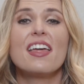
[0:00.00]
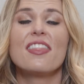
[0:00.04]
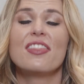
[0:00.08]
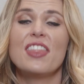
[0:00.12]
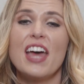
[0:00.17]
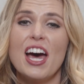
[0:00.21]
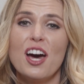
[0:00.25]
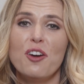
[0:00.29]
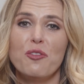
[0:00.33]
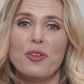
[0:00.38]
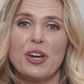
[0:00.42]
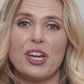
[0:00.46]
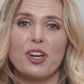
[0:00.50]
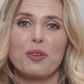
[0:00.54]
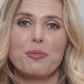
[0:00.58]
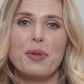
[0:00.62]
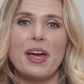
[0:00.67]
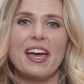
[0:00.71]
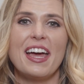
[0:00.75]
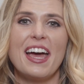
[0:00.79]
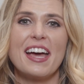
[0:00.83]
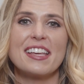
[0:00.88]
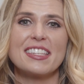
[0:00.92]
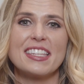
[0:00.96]
That way your
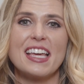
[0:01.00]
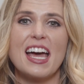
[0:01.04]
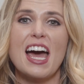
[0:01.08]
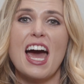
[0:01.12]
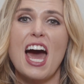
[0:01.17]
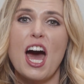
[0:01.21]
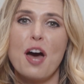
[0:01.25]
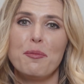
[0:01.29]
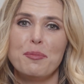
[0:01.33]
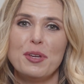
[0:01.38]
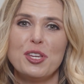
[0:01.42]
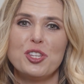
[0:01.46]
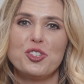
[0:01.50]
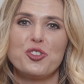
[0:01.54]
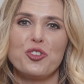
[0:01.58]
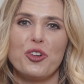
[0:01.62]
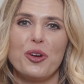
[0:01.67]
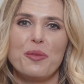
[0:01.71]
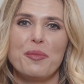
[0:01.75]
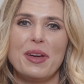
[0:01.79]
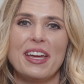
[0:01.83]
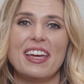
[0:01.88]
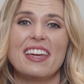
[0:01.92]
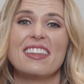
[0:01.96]
pet has that happy
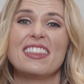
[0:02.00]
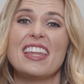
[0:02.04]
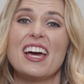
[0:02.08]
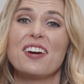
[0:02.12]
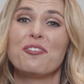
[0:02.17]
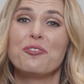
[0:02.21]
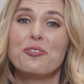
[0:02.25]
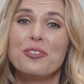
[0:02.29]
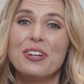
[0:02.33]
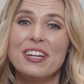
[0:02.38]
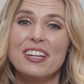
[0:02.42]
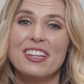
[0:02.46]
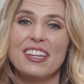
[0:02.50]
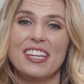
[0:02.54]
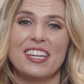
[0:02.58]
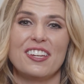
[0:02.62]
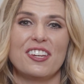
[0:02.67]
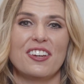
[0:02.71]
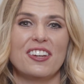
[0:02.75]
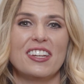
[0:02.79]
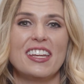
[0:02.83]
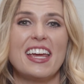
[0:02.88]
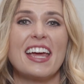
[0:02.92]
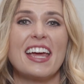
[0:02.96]
enjoyment and that really good